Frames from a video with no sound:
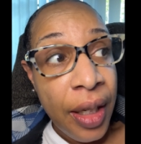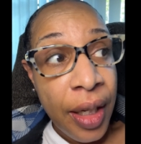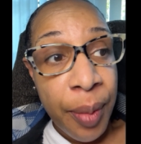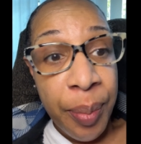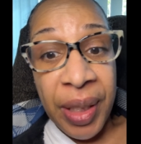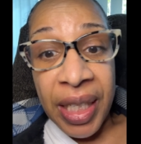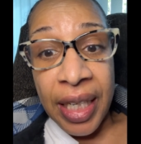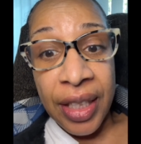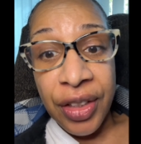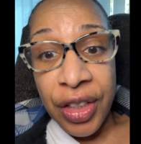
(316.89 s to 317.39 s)

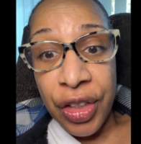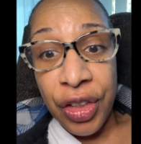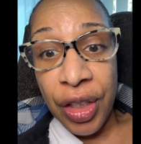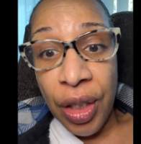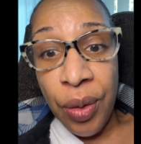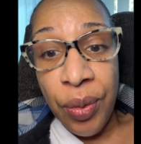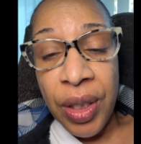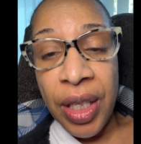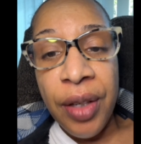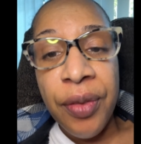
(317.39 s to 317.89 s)
because he
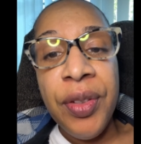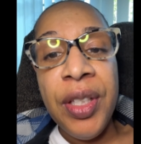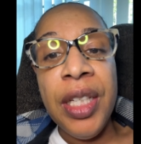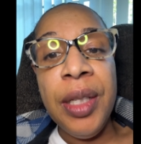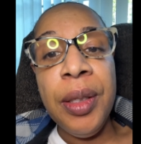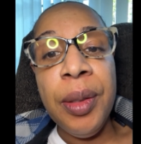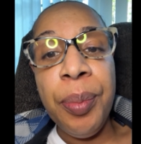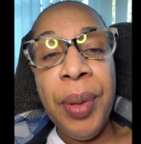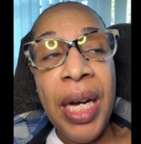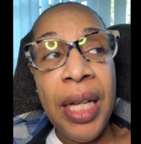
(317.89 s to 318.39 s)
sure enough
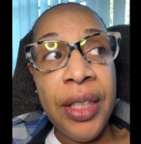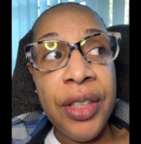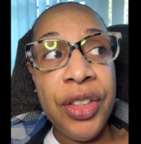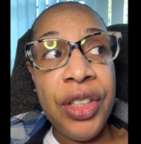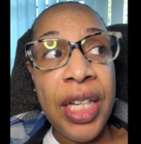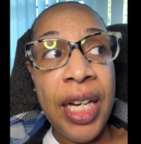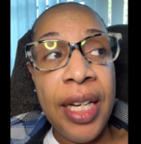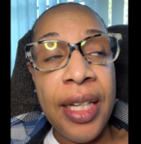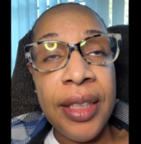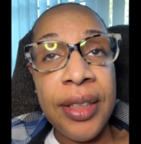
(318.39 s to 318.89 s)
didn't
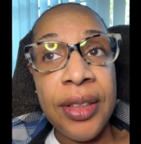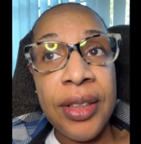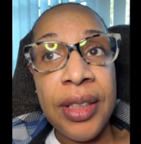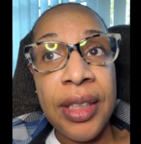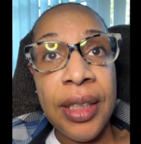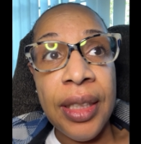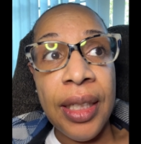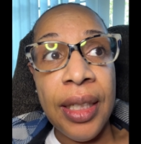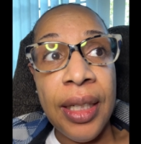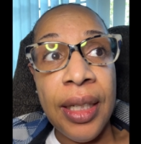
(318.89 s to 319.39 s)
apologize
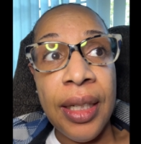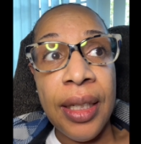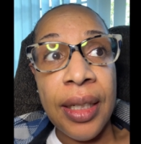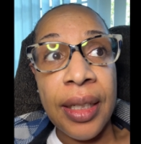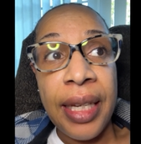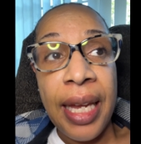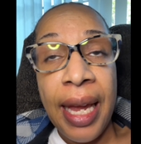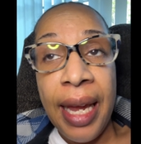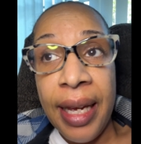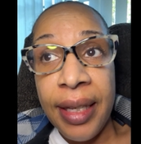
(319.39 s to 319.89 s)
to
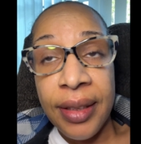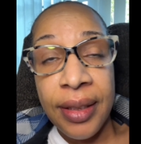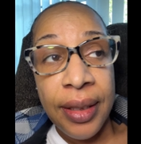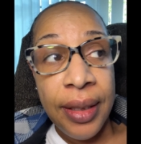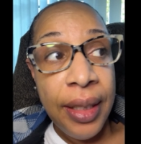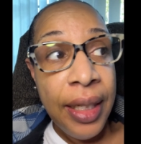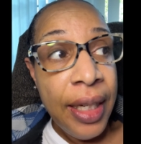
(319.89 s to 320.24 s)
Cassie.